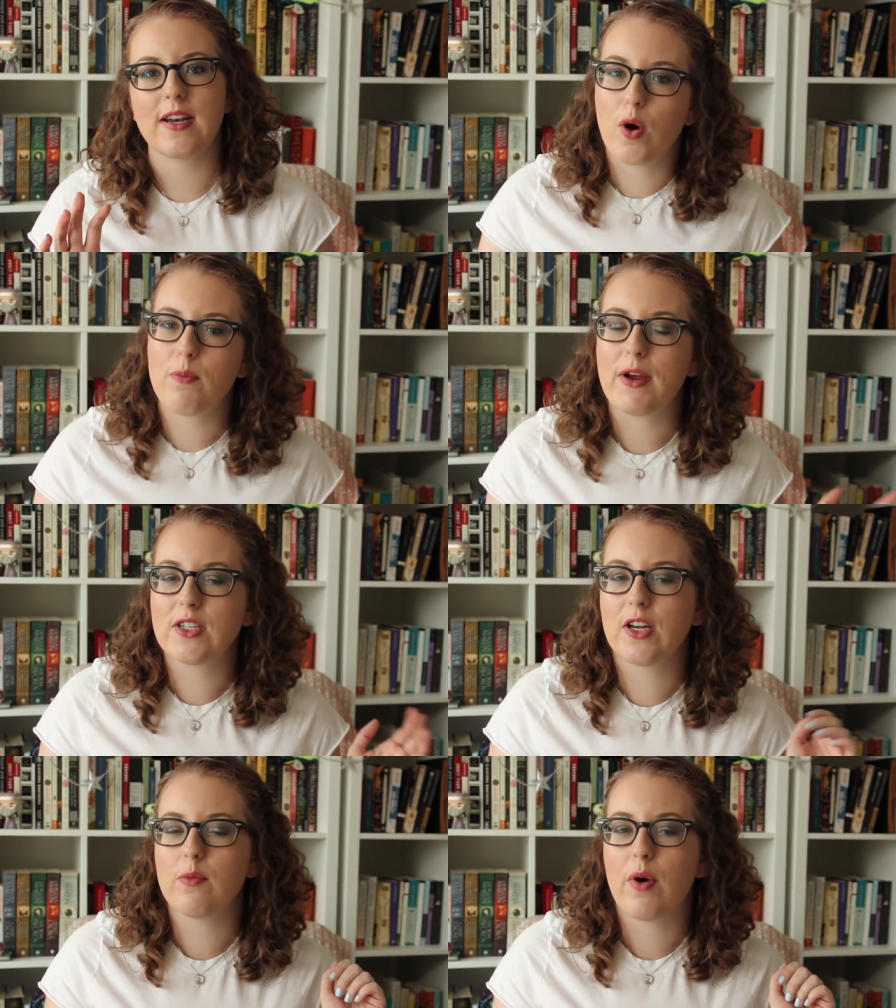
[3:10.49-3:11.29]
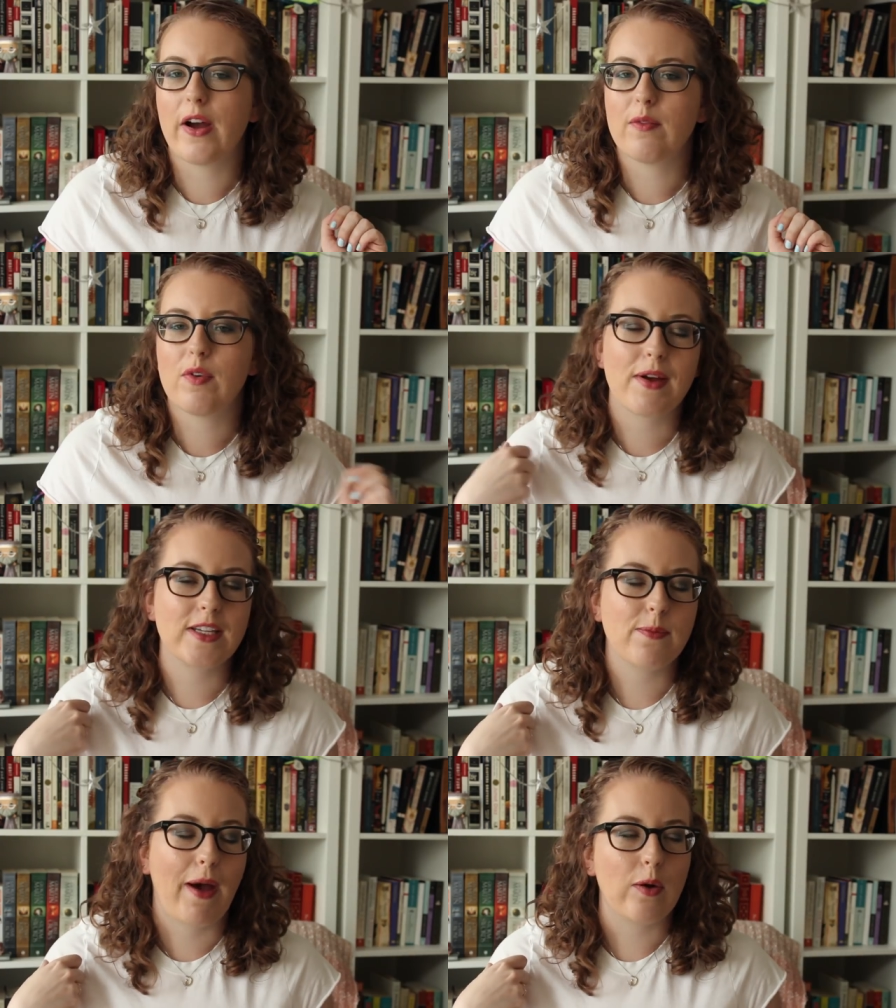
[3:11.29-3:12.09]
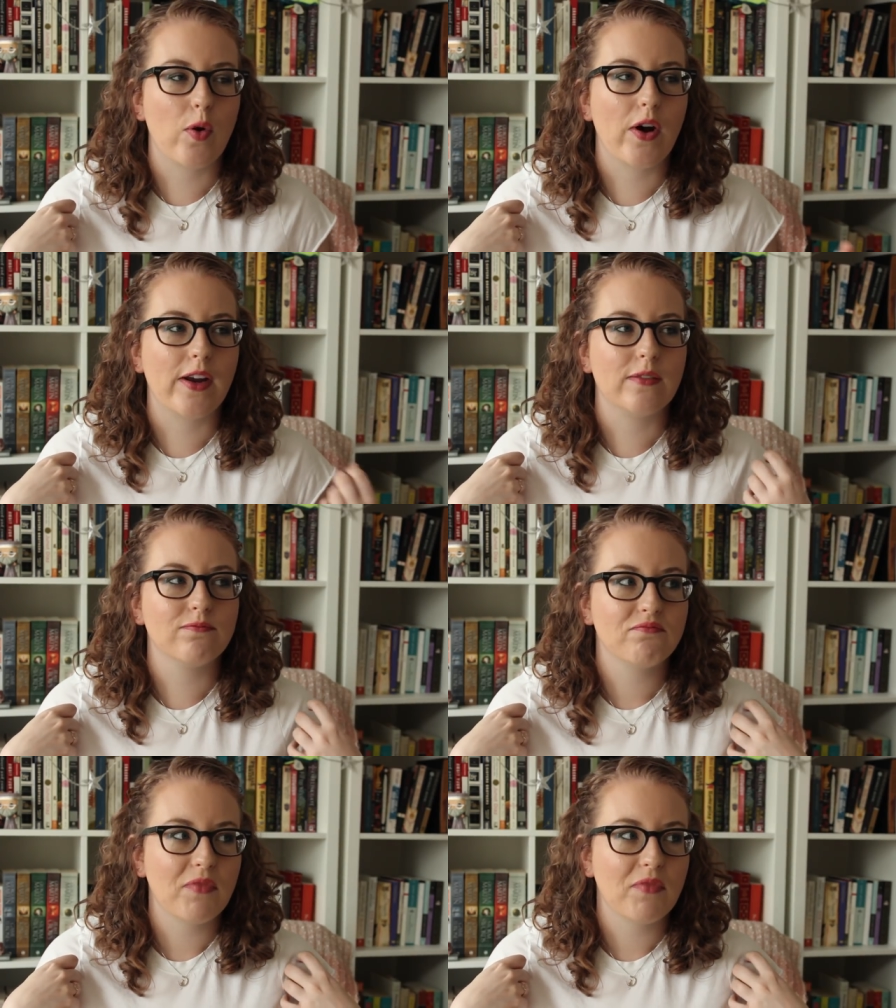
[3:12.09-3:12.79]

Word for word: and what makes a good wine and what makes a bad wine,